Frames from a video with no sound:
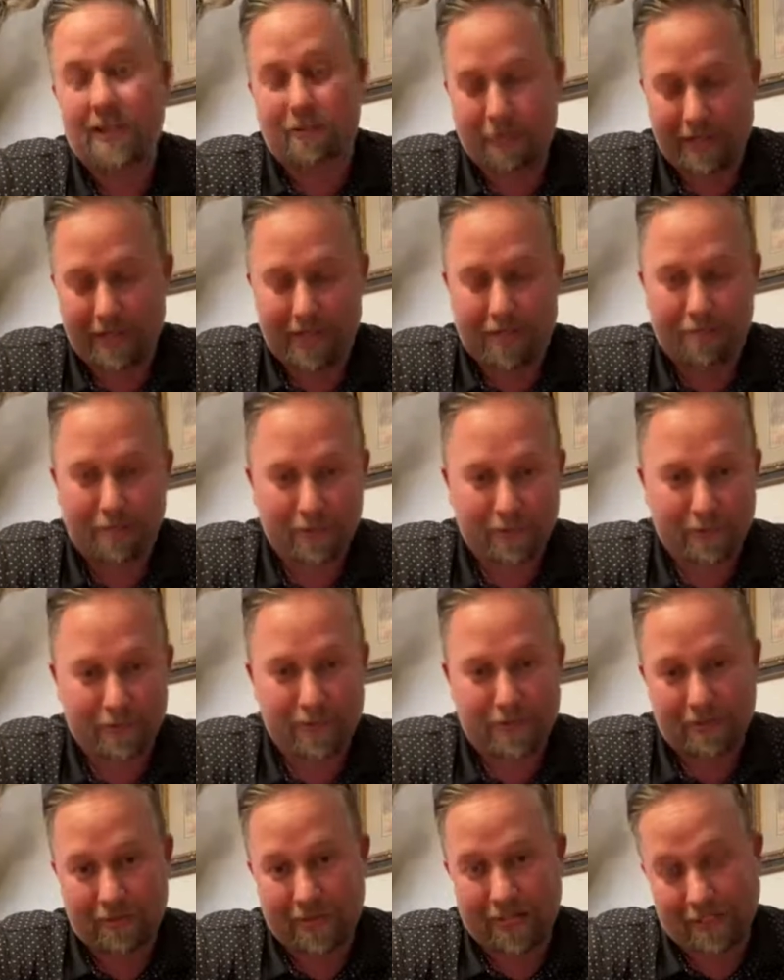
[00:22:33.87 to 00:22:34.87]
We got
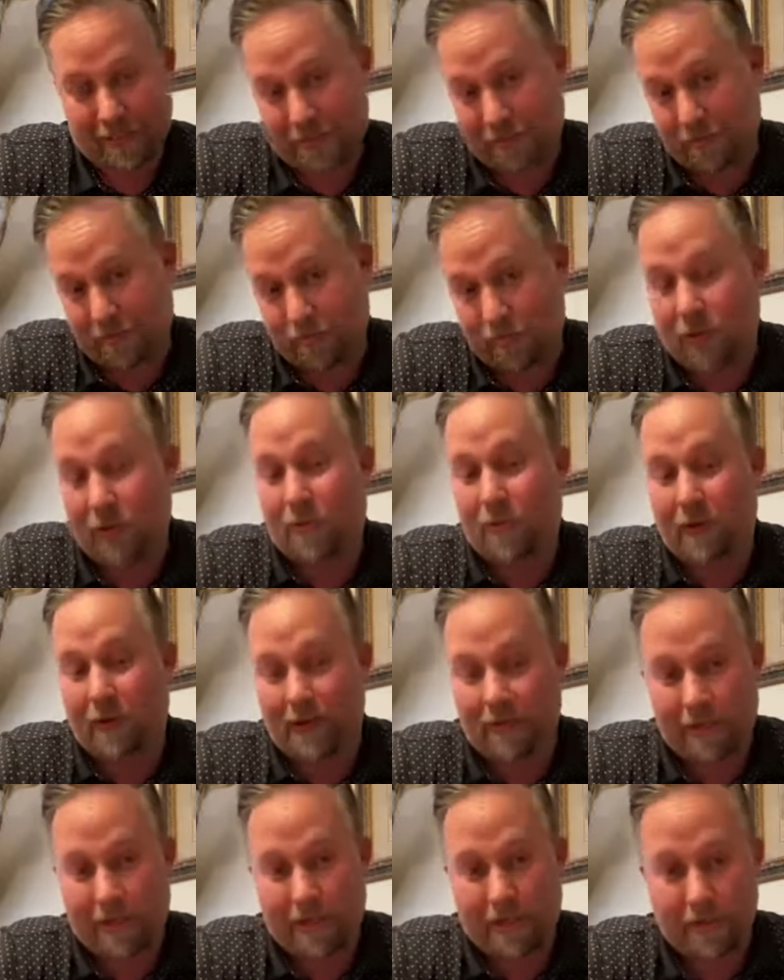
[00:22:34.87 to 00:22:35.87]
mules, so that's one
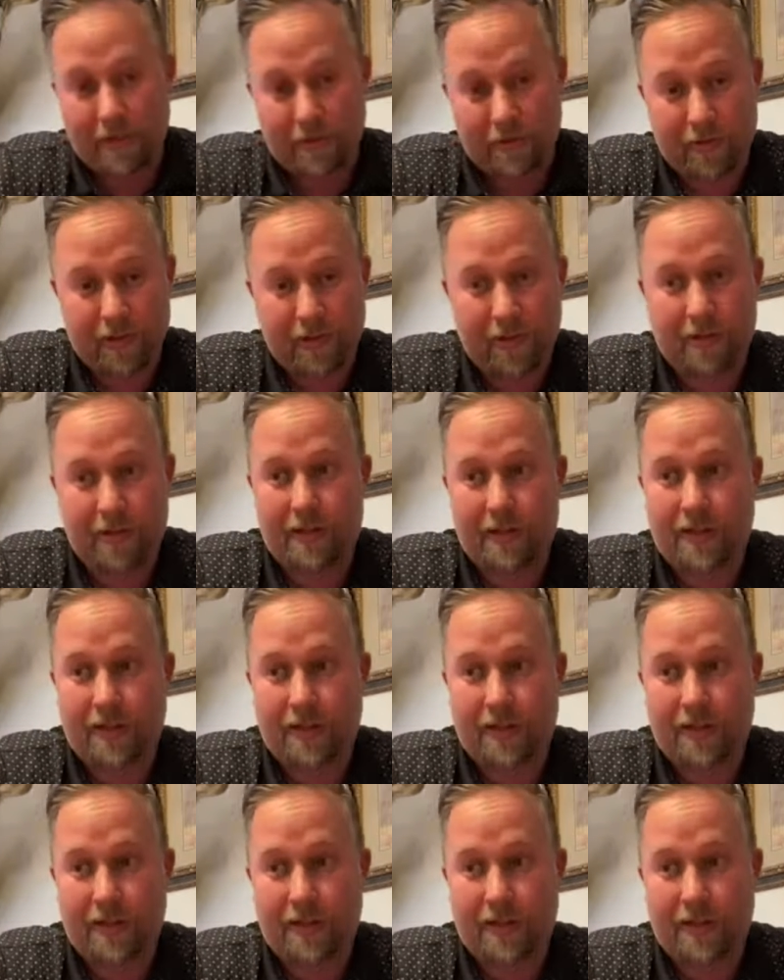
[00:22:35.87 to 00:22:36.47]
way we can do it.